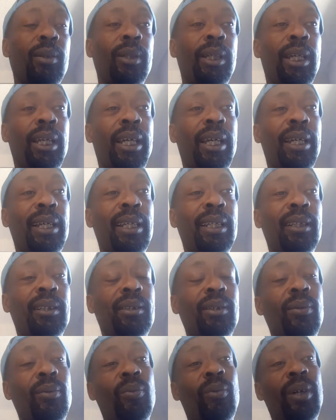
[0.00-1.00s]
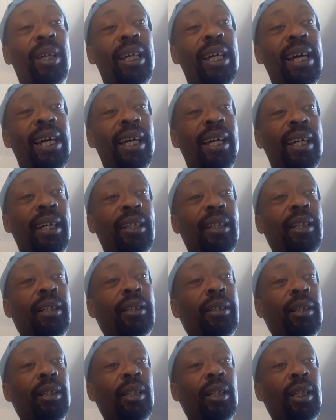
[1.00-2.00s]
and we had
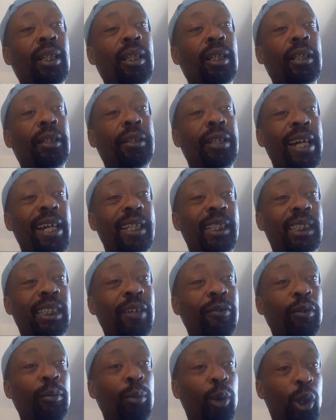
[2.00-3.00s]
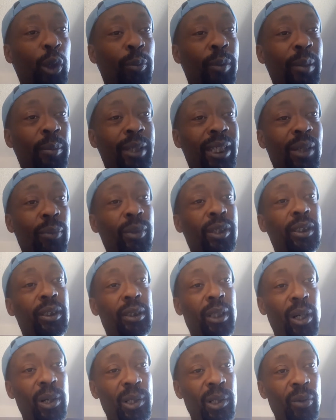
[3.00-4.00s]
97 more people than we
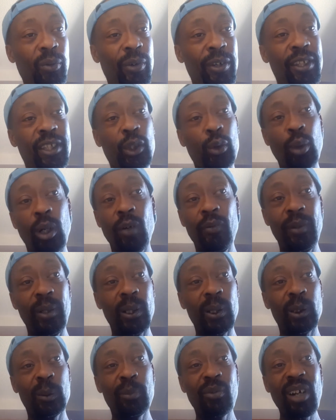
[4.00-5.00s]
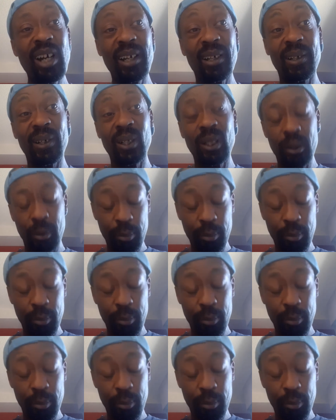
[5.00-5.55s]
started with 12 years prior.